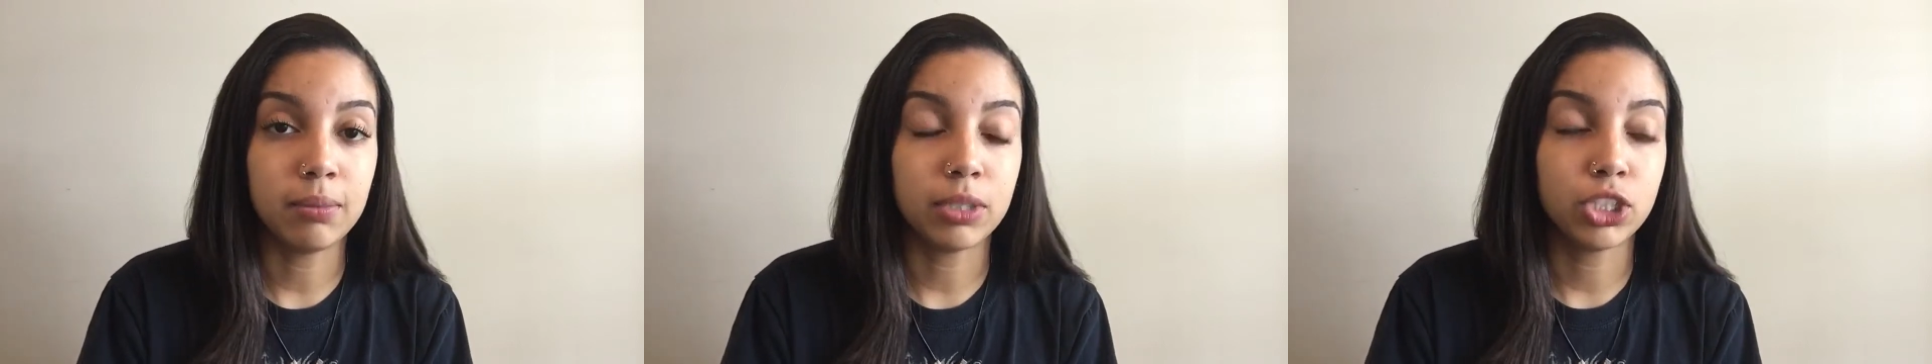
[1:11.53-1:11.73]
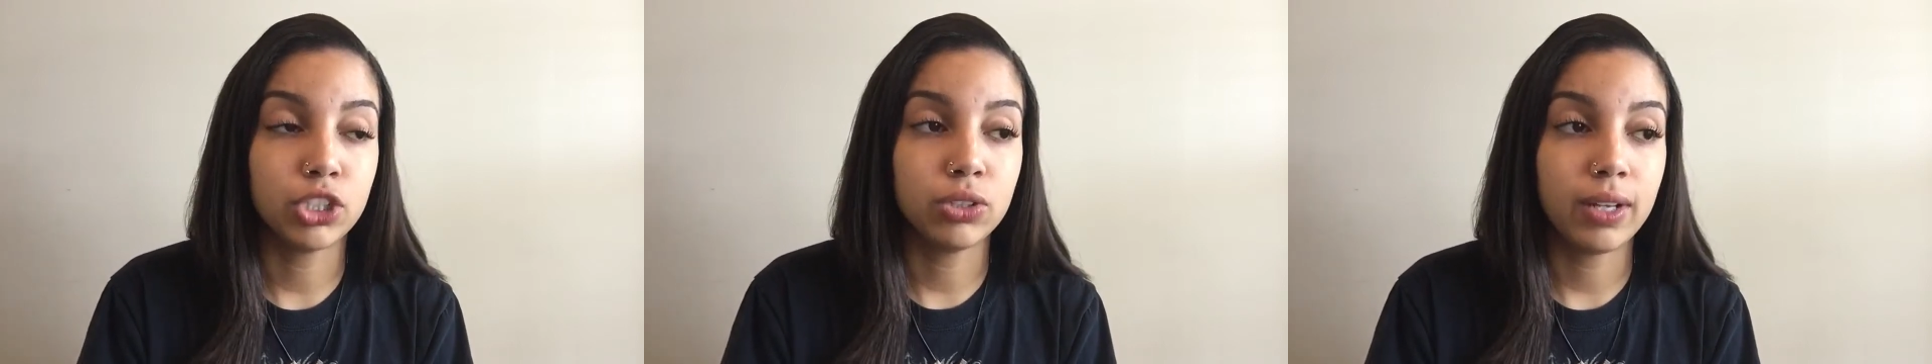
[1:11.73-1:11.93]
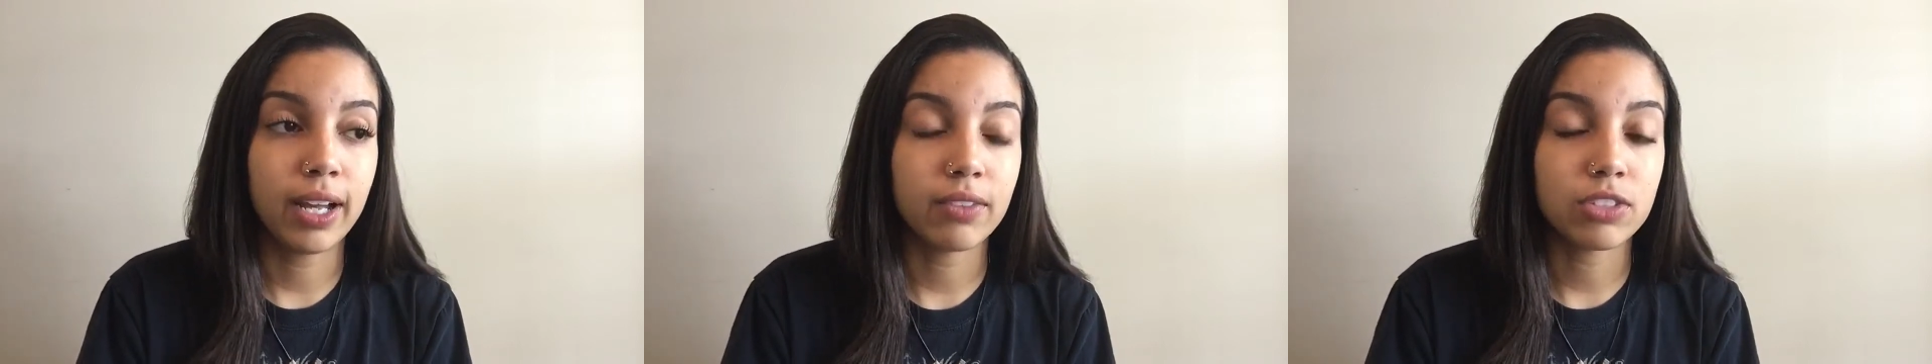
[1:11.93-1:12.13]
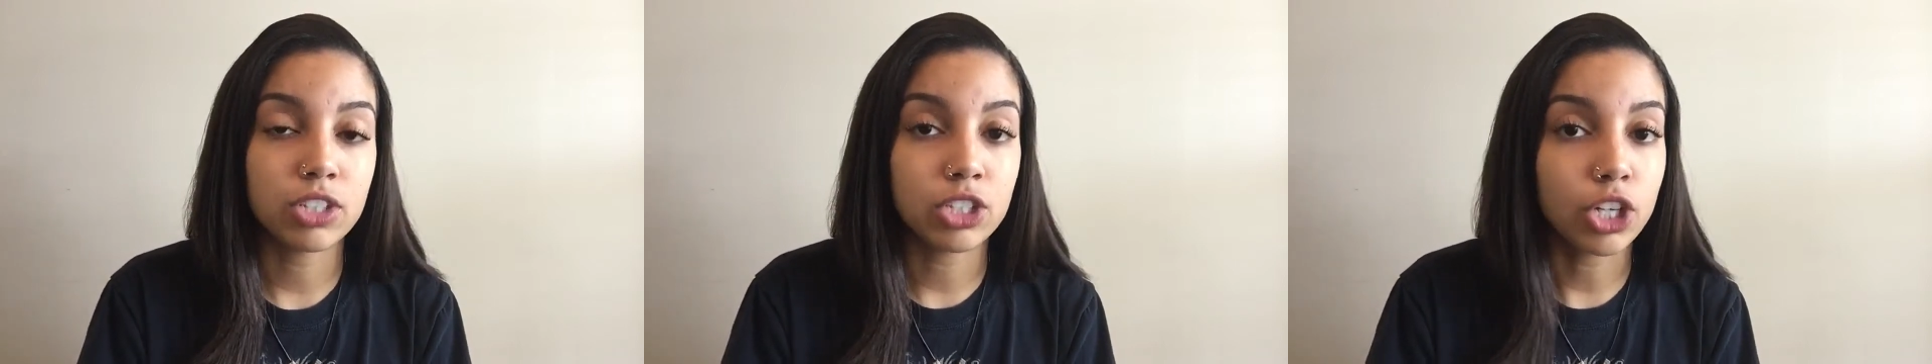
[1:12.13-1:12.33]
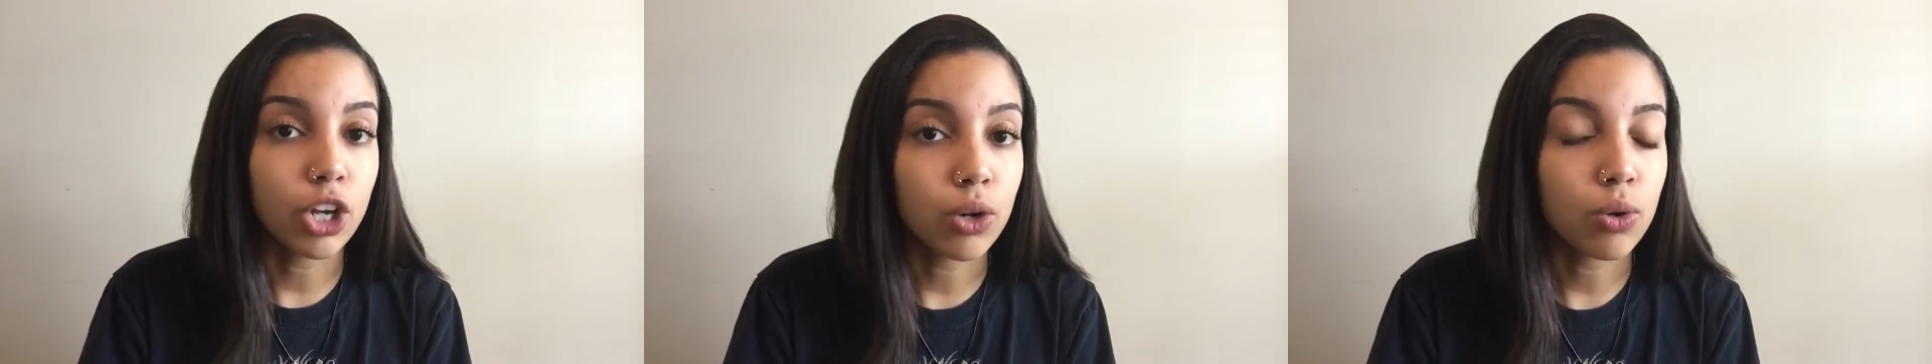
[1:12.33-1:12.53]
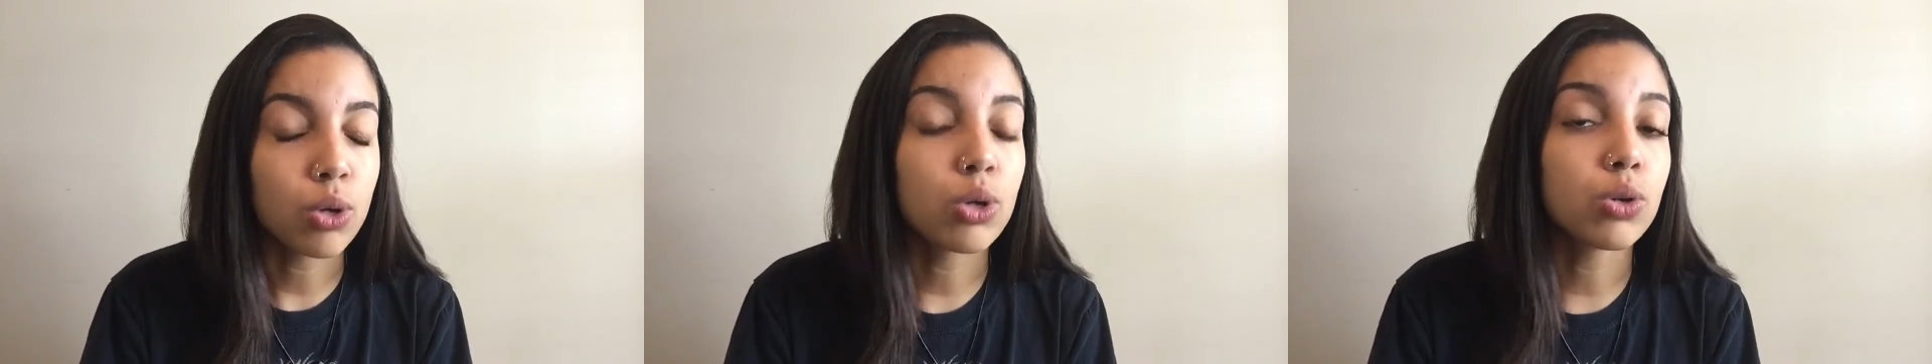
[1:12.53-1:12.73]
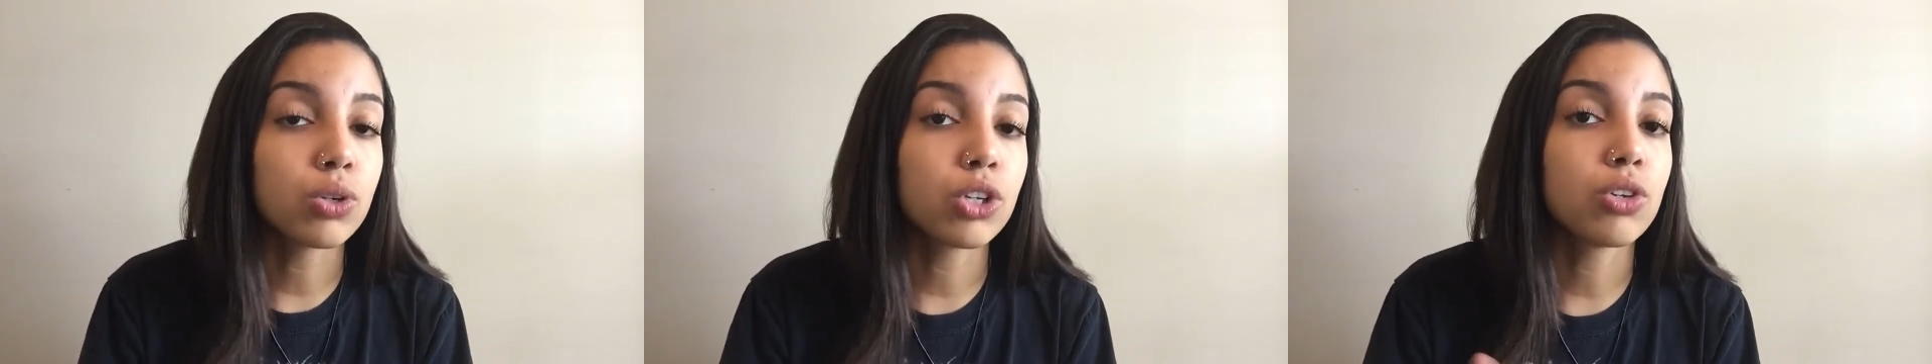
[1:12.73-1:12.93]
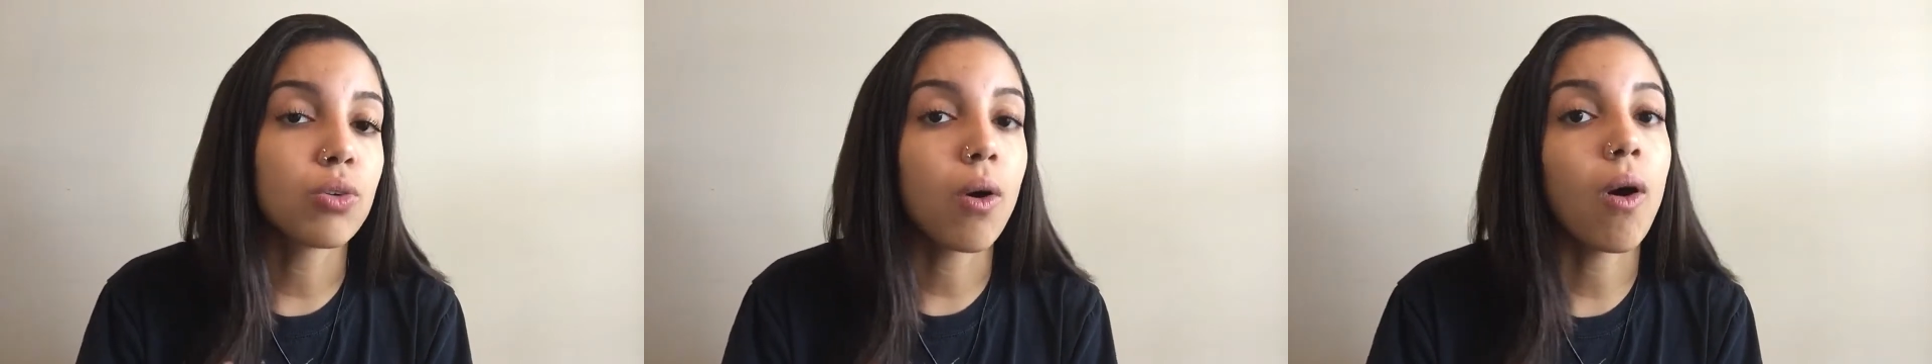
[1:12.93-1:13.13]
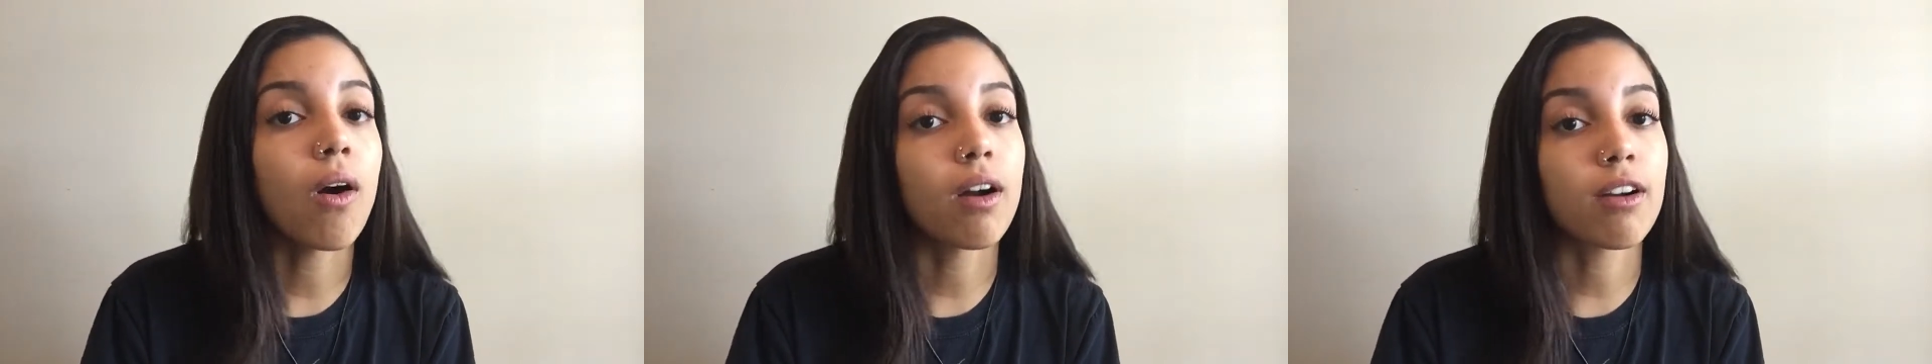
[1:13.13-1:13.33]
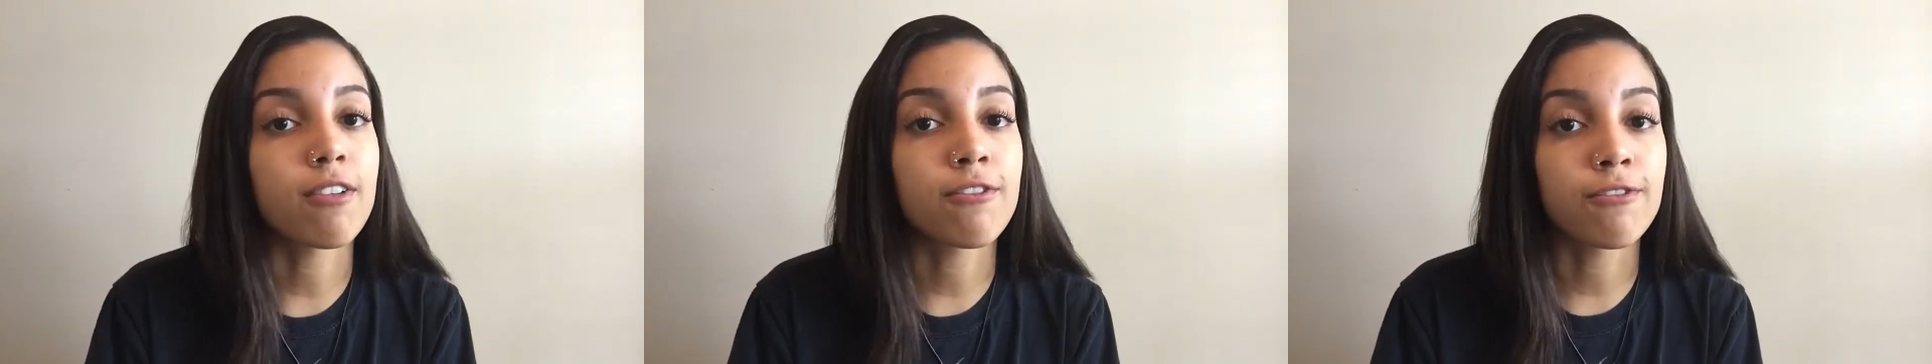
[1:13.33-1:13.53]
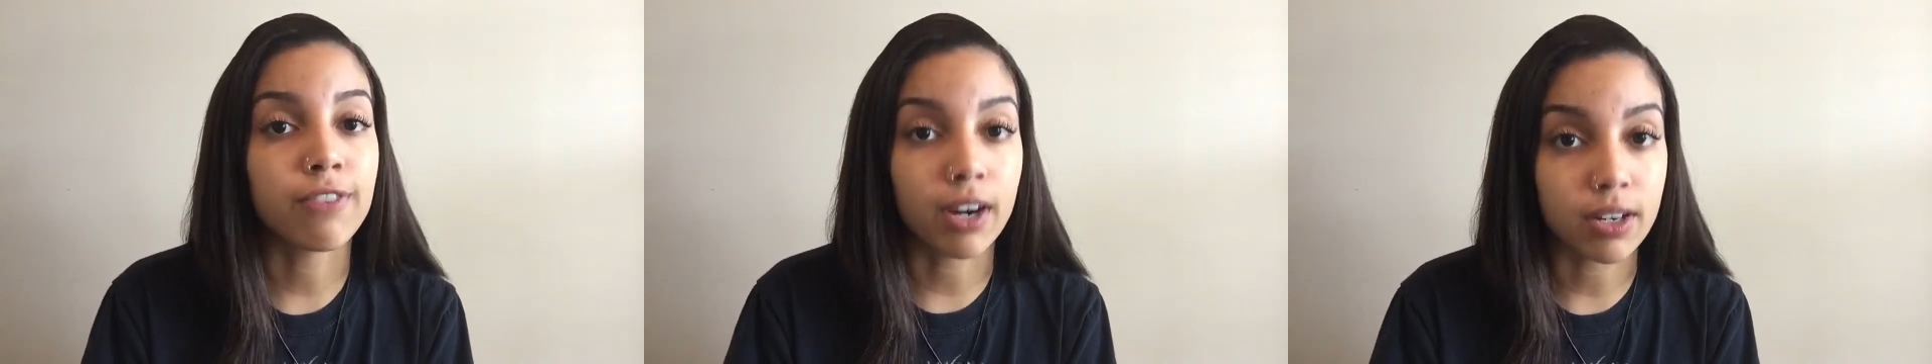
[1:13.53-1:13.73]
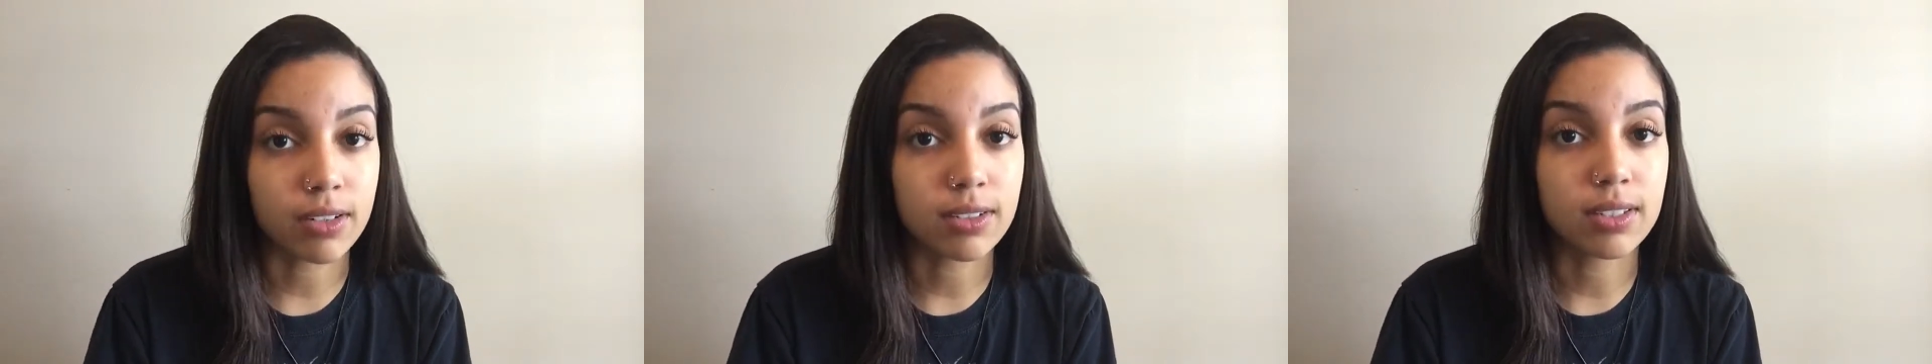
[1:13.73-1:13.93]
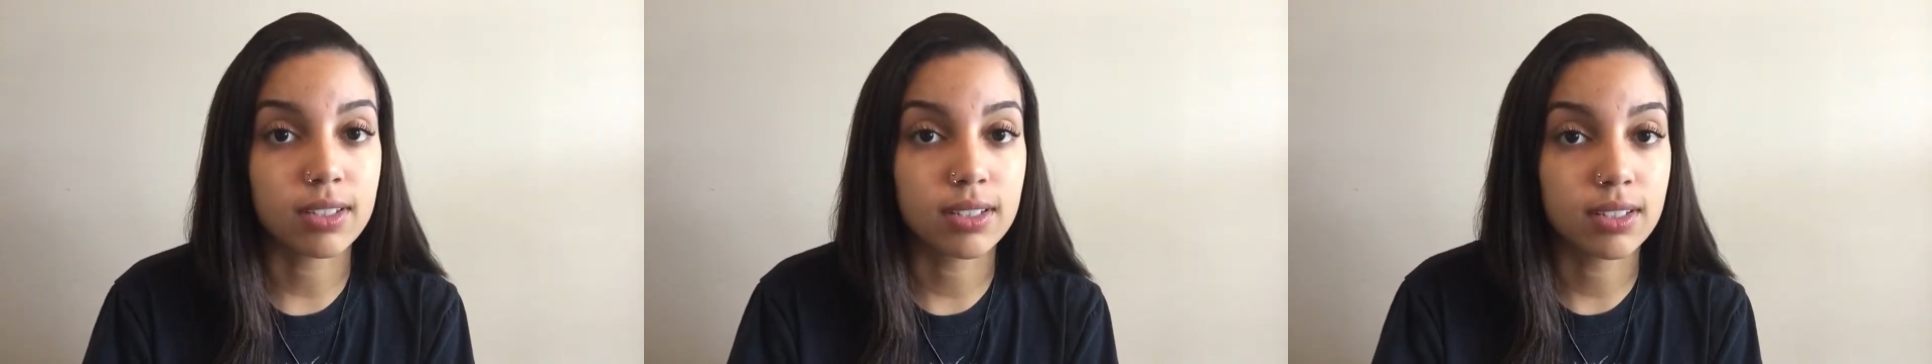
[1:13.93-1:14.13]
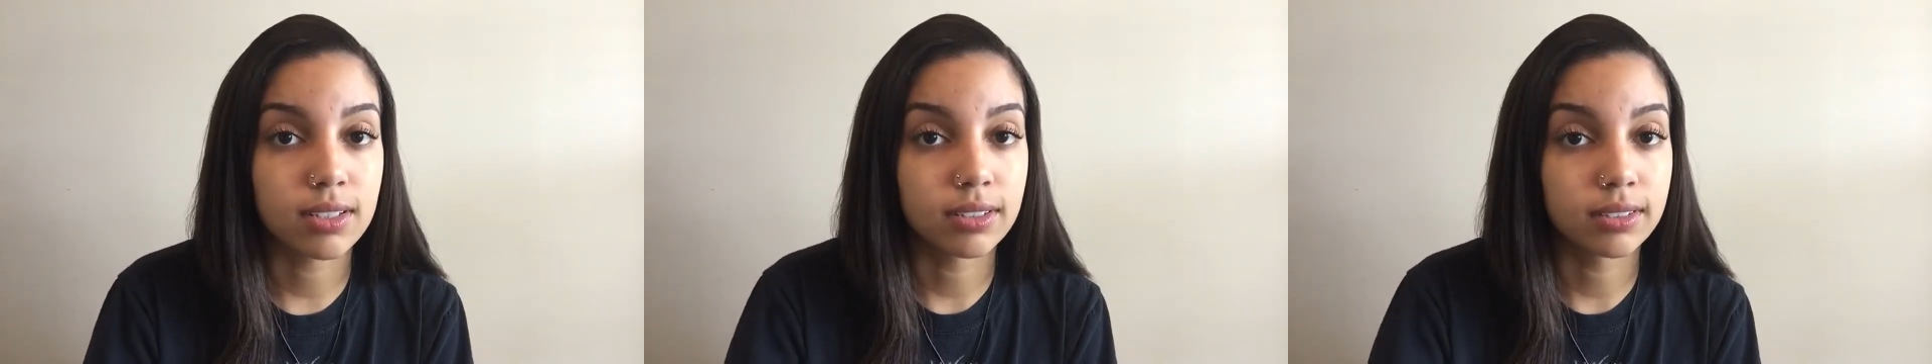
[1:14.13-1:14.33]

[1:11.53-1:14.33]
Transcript: but you have to know who you are first.